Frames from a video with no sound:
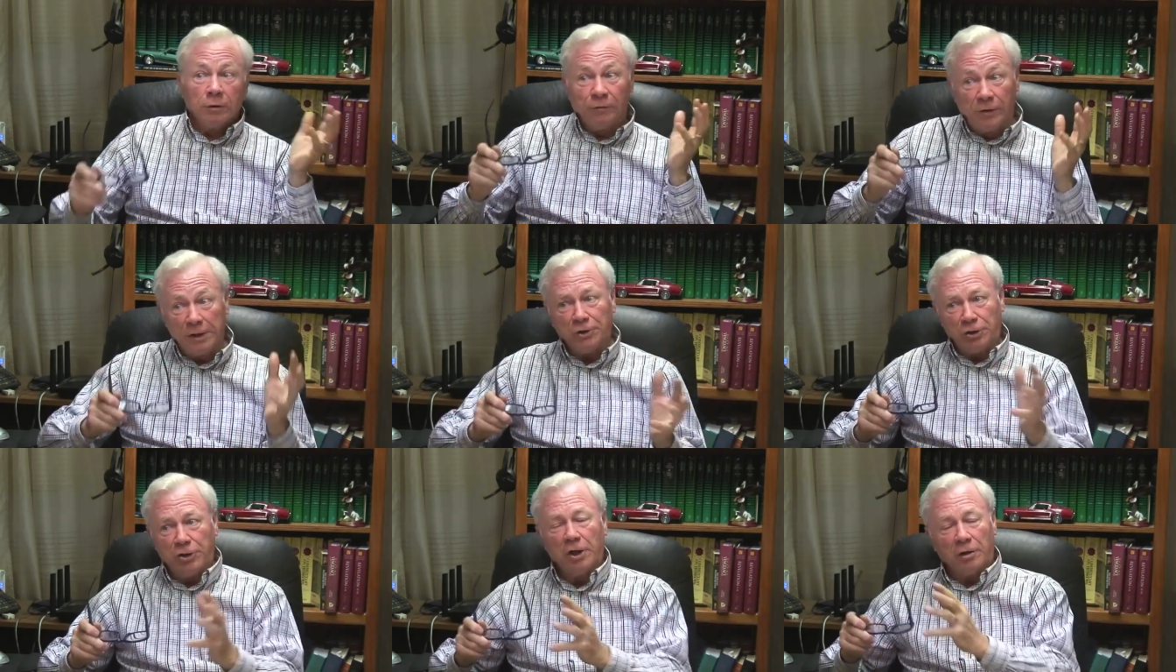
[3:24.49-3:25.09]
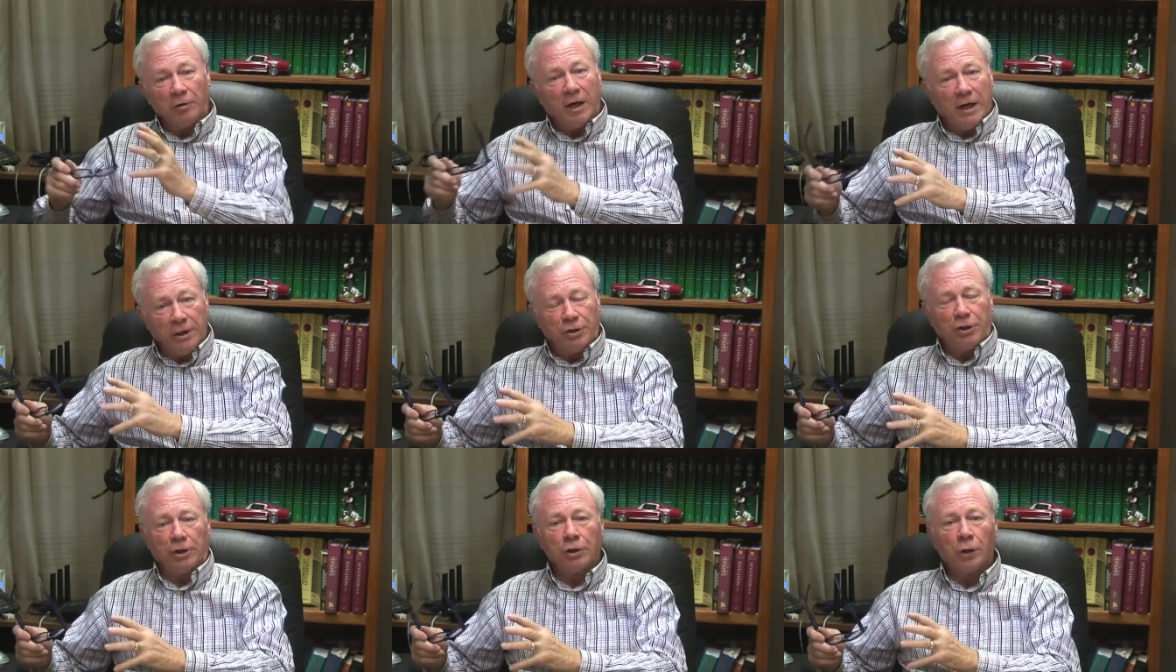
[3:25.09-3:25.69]
this
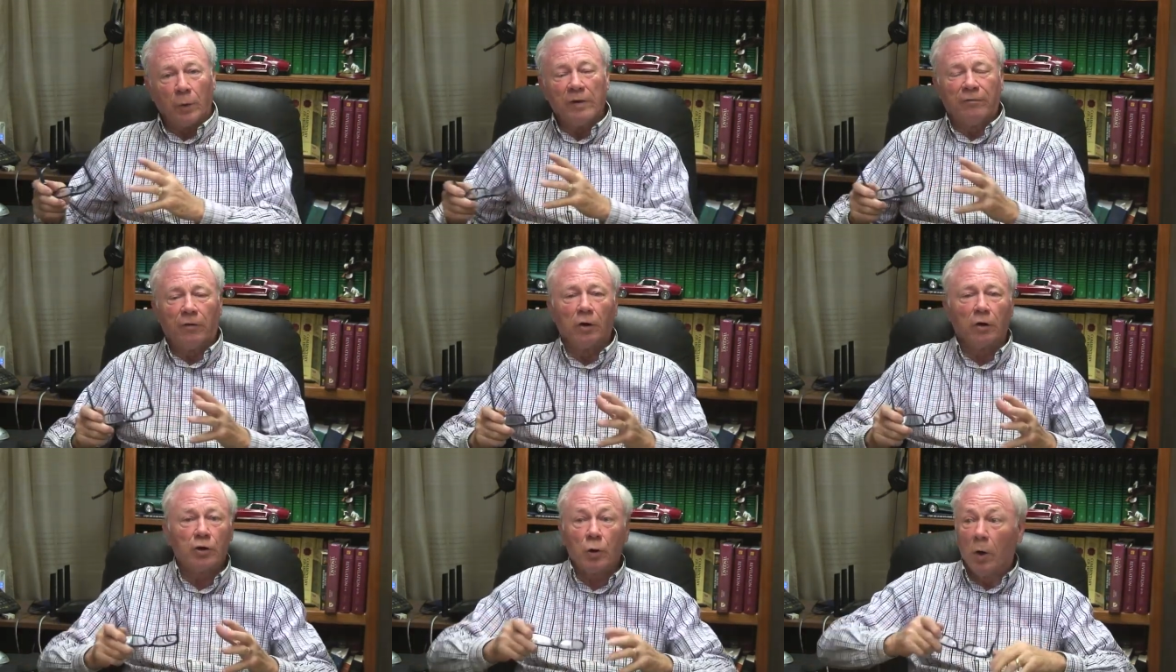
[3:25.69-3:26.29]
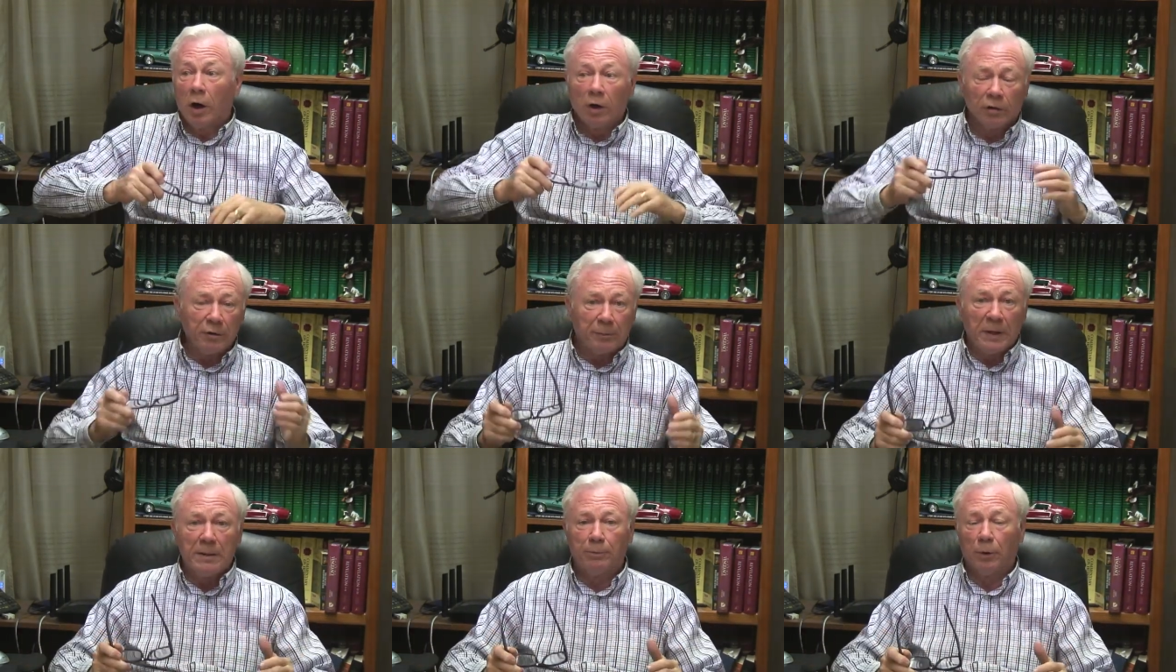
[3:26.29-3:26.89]
generation to refer to all of the
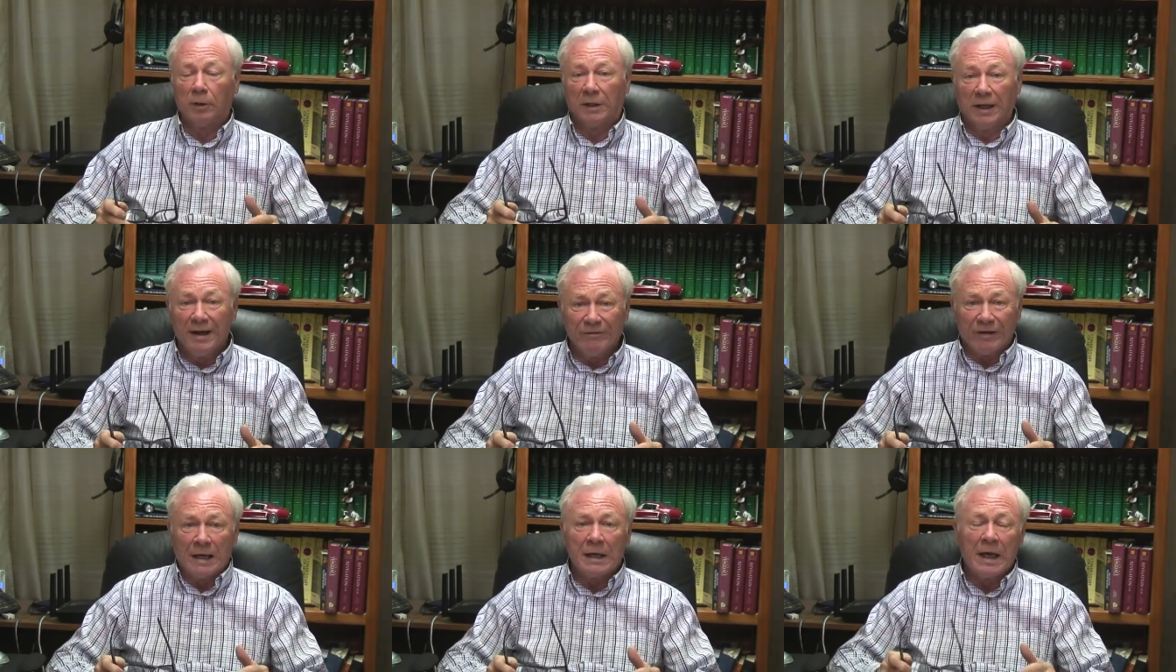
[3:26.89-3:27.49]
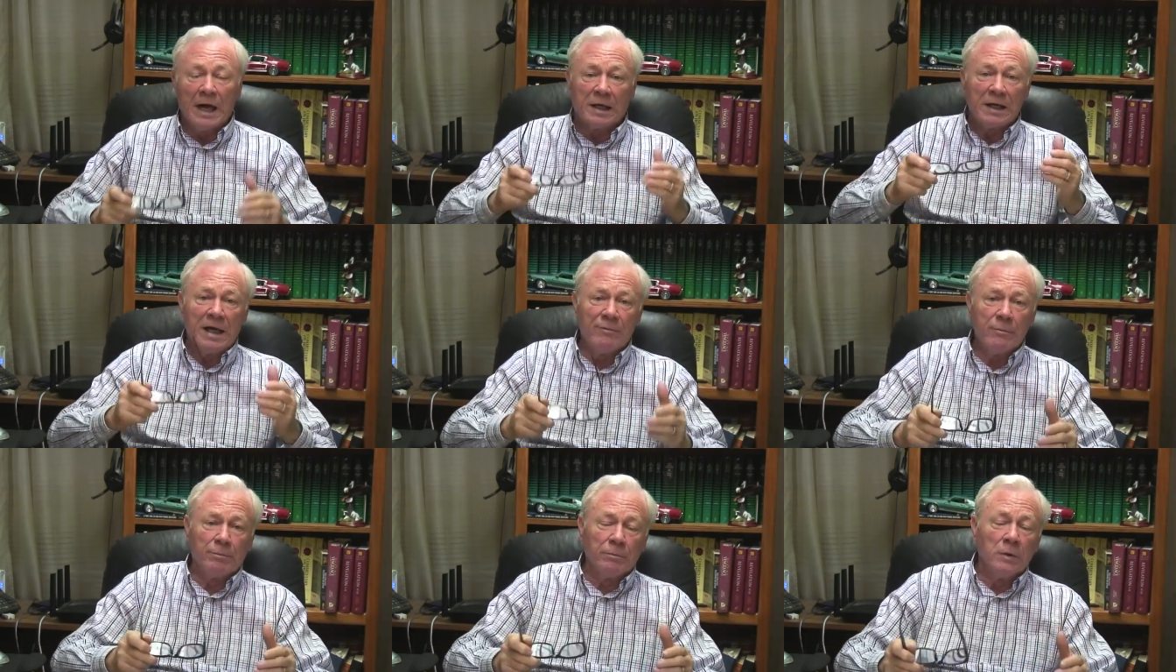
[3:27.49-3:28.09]
people living at a
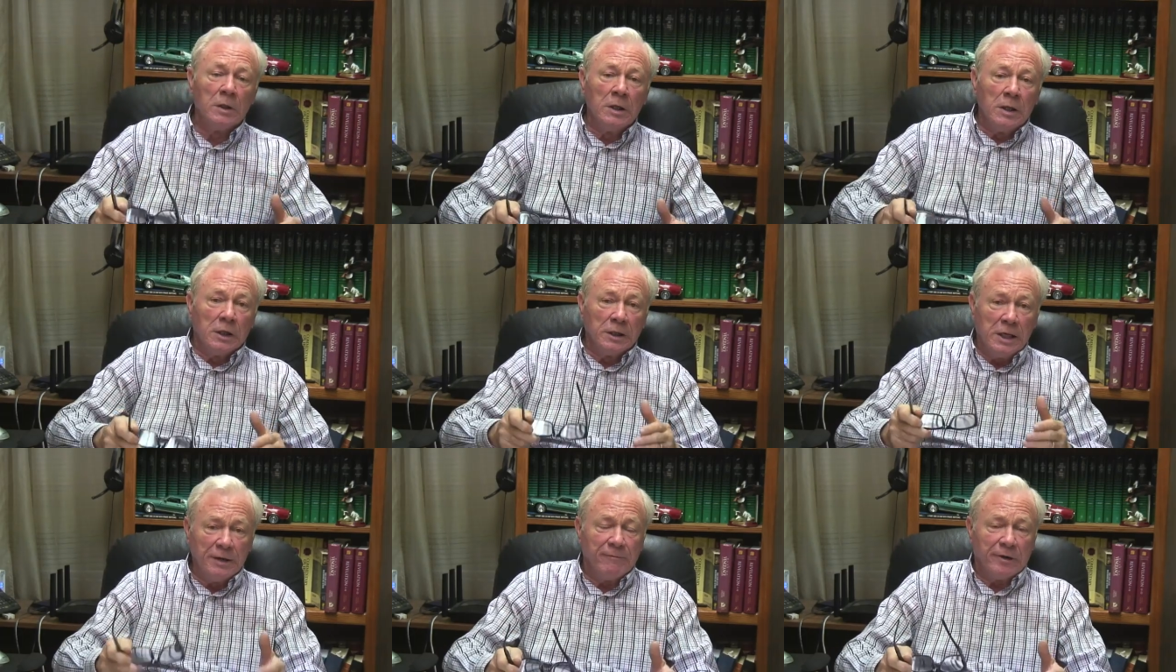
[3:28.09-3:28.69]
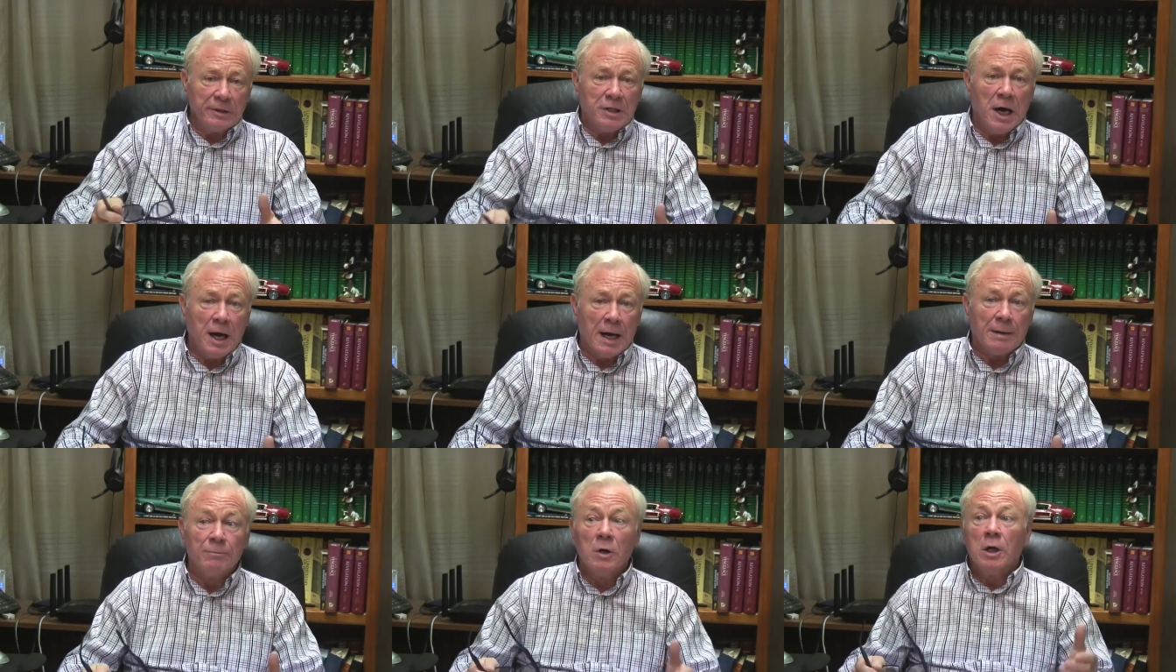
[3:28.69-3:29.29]
given, given
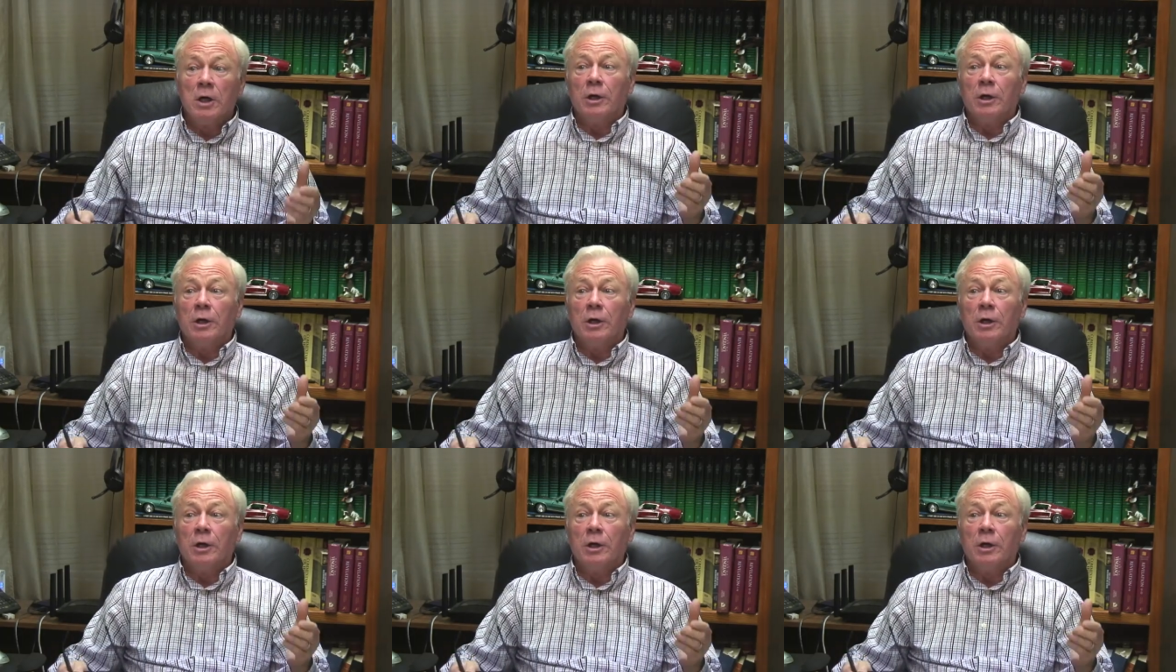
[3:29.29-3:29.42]
time,